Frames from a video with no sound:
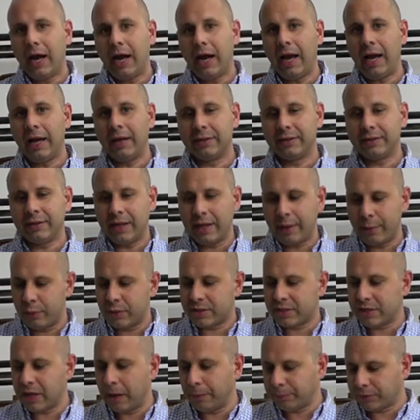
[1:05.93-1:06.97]
And it was
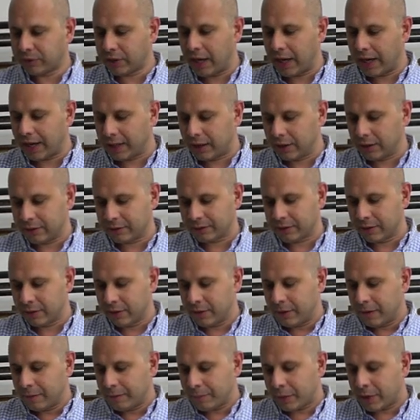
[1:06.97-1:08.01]
subtitled,
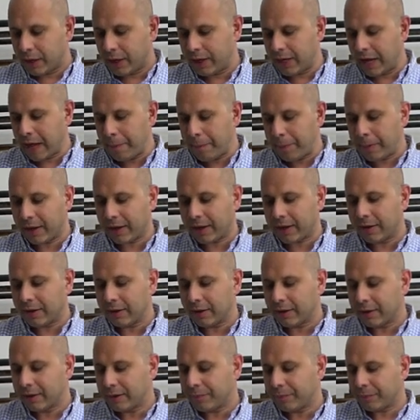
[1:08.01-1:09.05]
An Epic
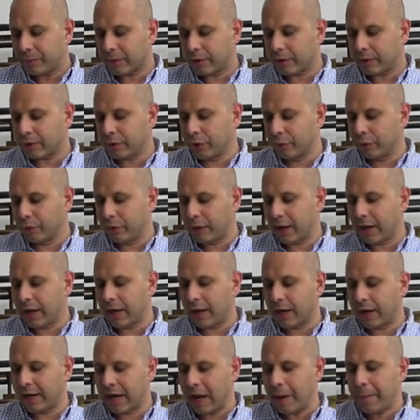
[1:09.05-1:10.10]

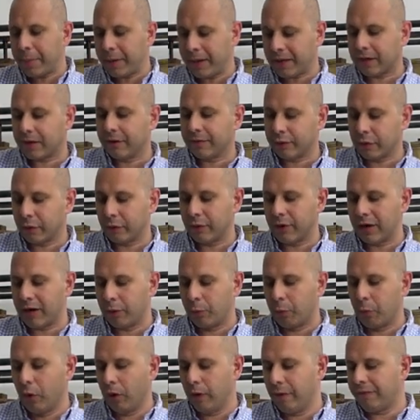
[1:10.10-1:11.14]
of
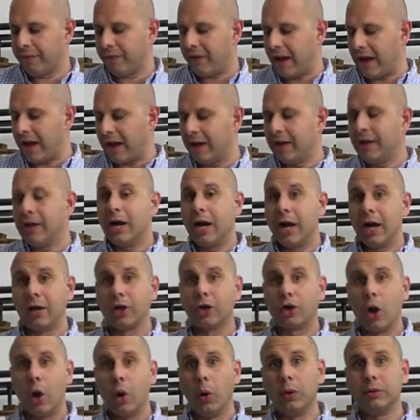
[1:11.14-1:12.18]
Guerrilla Warfare
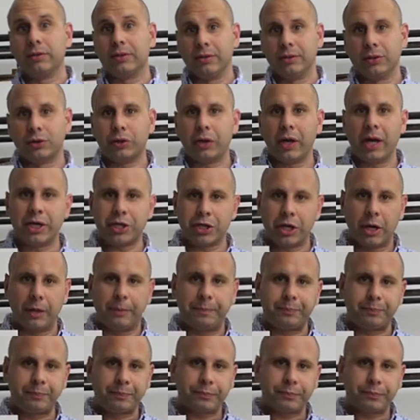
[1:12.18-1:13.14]
and Gold and Treasure.